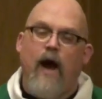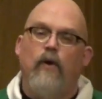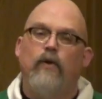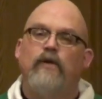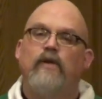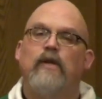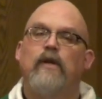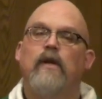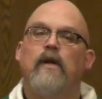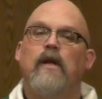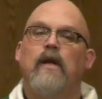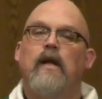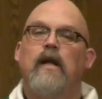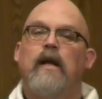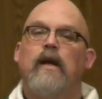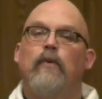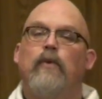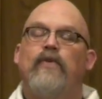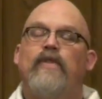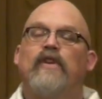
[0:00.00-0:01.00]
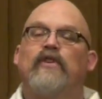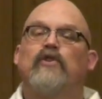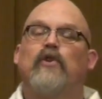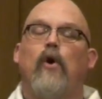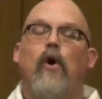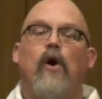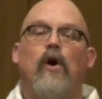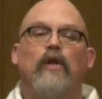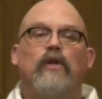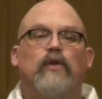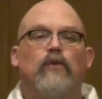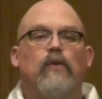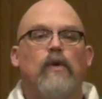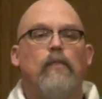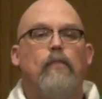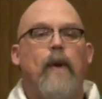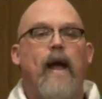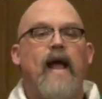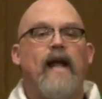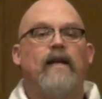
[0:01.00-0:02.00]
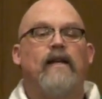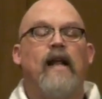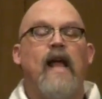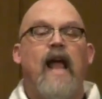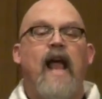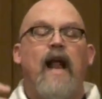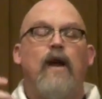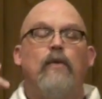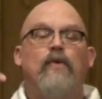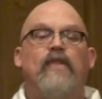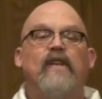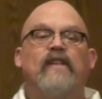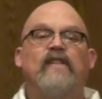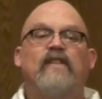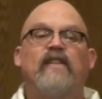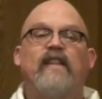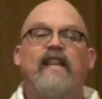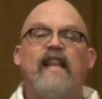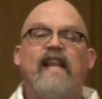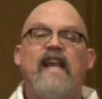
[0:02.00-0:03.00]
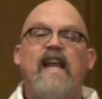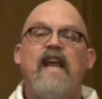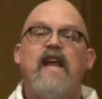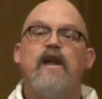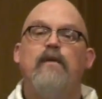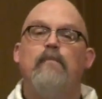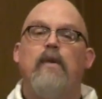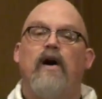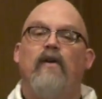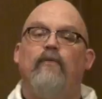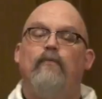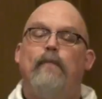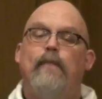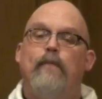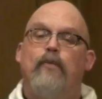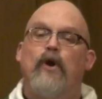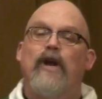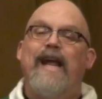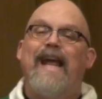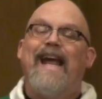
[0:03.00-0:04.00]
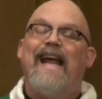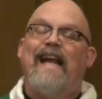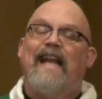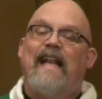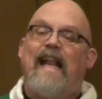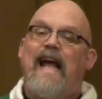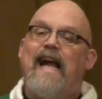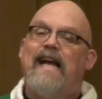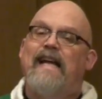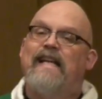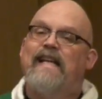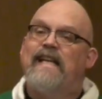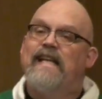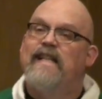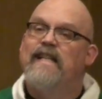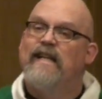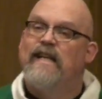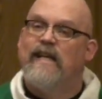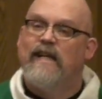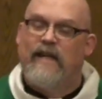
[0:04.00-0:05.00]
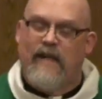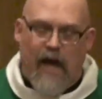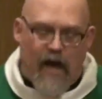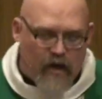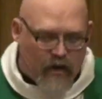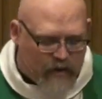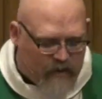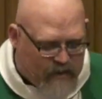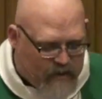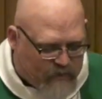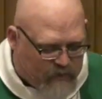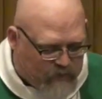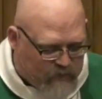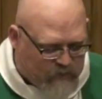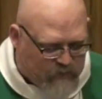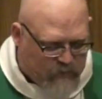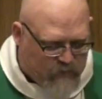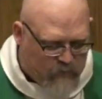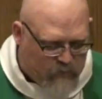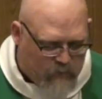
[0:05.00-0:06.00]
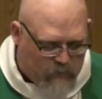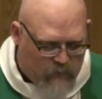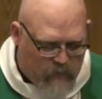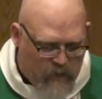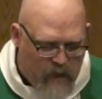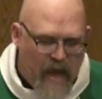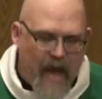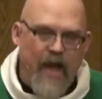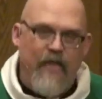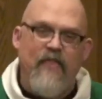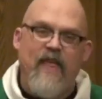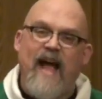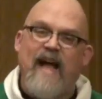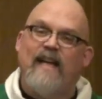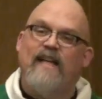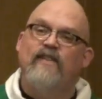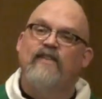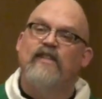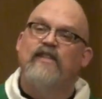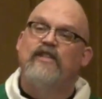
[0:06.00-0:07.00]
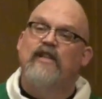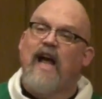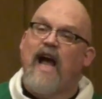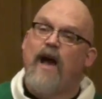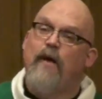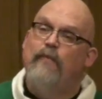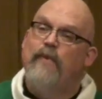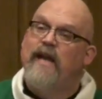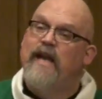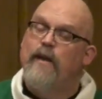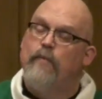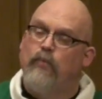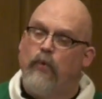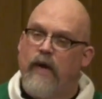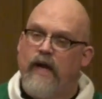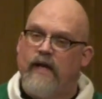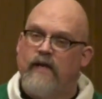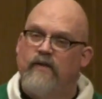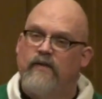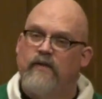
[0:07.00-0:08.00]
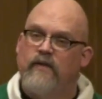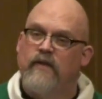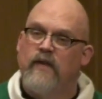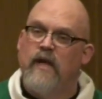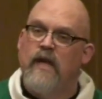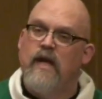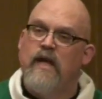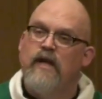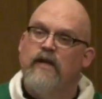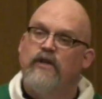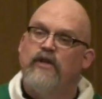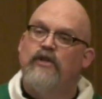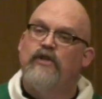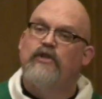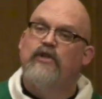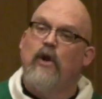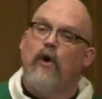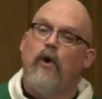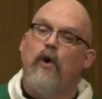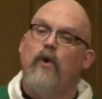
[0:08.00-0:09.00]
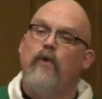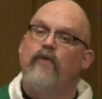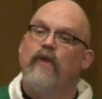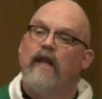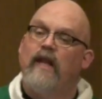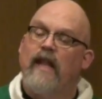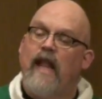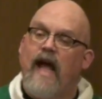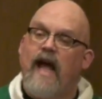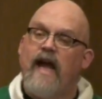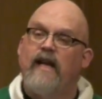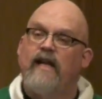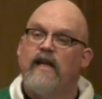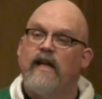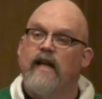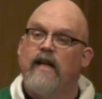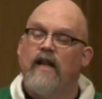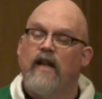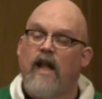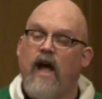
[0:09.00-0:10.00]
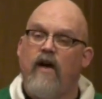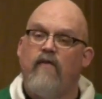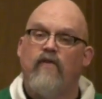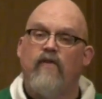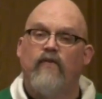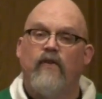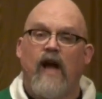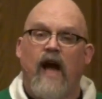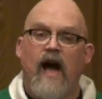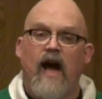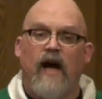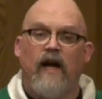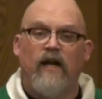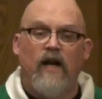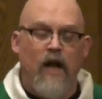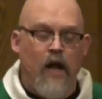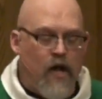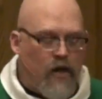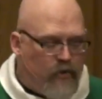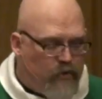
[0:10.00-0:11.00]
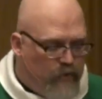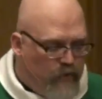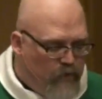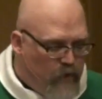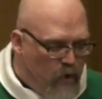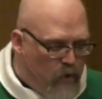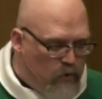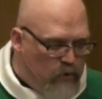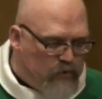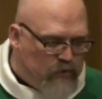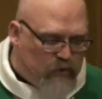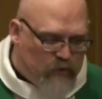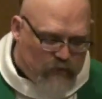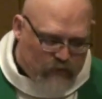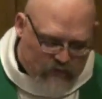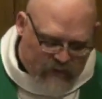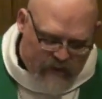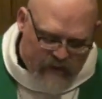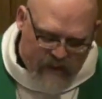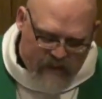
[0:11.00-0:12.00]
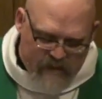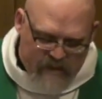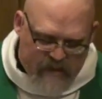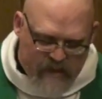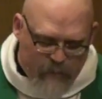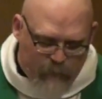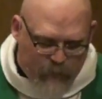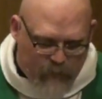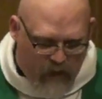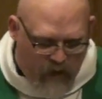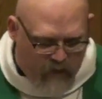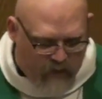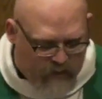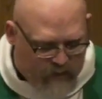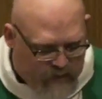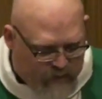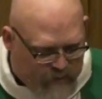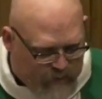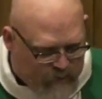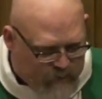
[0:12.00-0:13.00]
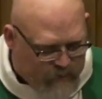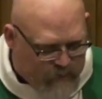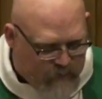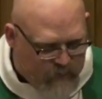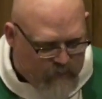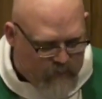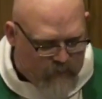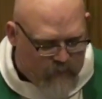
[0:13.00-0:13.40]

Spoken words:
out with this call to repent, and with this theme of bringing light into the darkness. And that is the job that he brings, to show the light and love of God to those who sit in deep darkness.